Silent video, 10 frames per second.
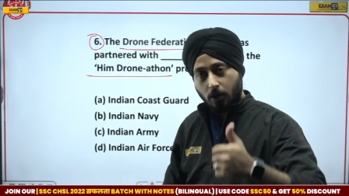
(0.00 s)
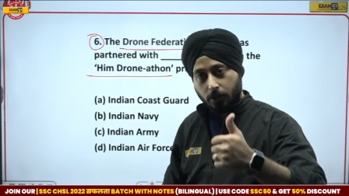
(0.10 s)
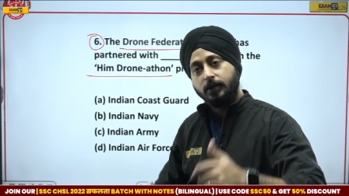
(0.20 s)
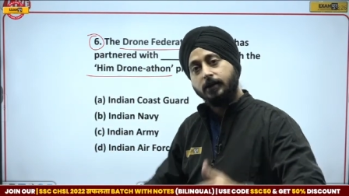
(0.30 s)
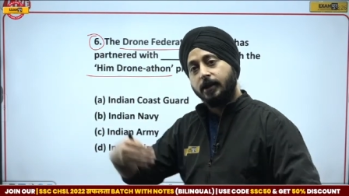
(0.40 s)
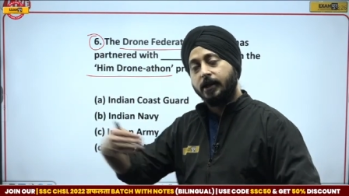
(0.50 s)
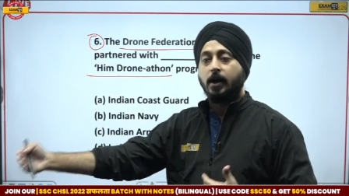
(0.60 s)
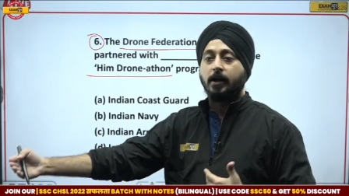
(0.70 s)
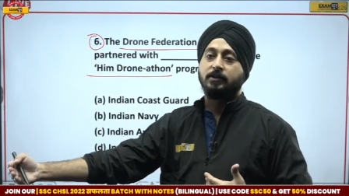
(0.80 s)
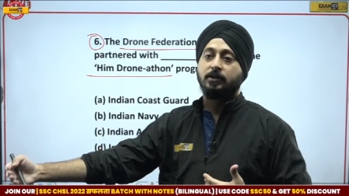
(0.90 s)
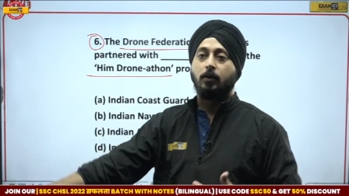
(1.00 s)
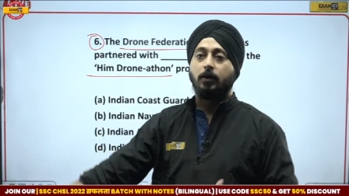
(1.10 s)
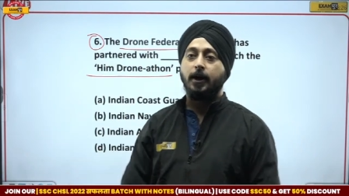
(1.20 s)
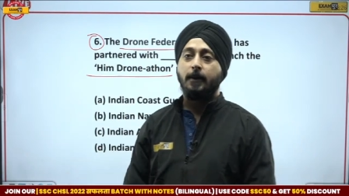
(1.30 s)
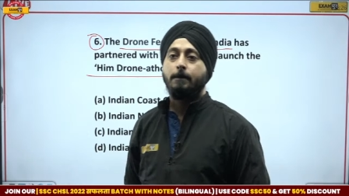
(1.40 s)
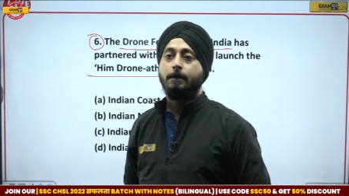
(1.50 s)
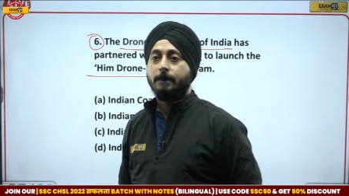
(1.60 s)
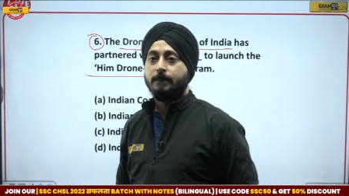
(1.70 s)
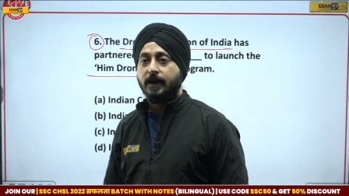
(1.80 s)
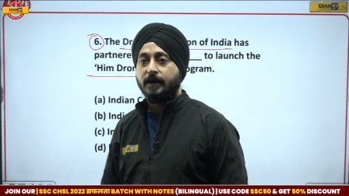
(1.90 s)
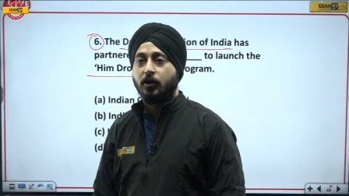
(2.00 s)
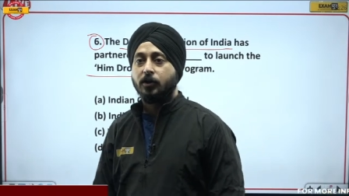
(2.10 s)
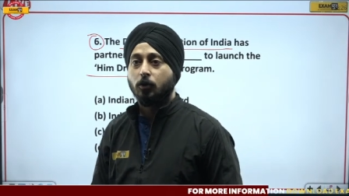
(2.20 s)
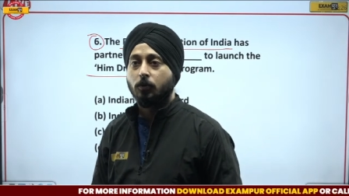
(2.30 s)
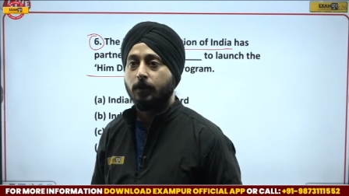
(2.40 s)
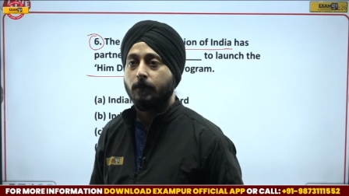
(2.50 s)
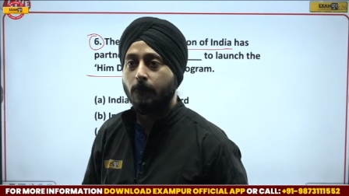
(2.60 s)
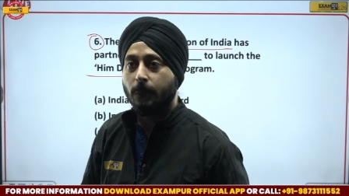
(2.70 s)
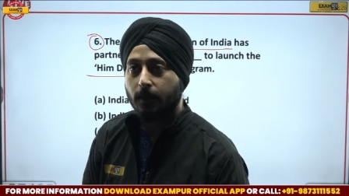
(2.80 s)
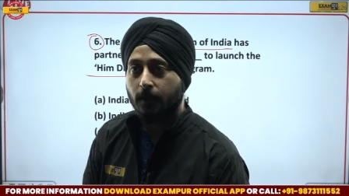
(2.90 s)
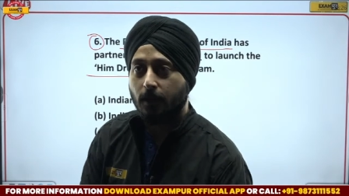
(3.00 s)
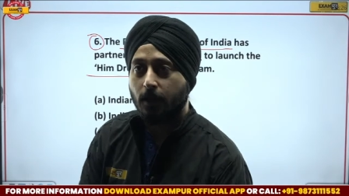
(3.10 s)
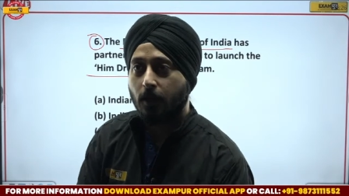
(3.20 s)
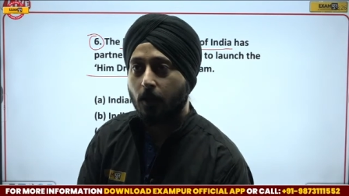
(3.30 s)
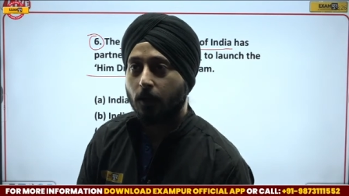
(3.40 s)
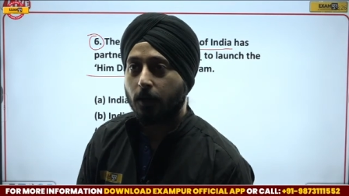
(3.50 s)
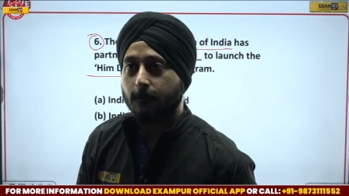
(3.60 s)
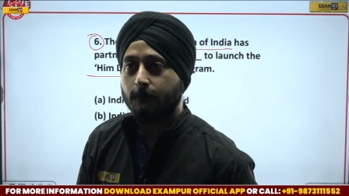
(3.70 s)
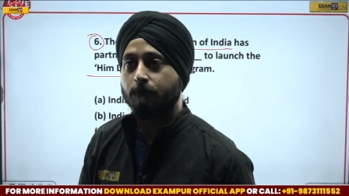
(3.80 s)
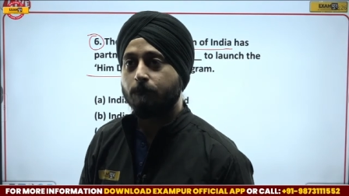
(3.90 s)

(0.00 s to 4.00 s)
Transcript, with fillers: Got it. Then answer. Okay, that is how it should be. Okay.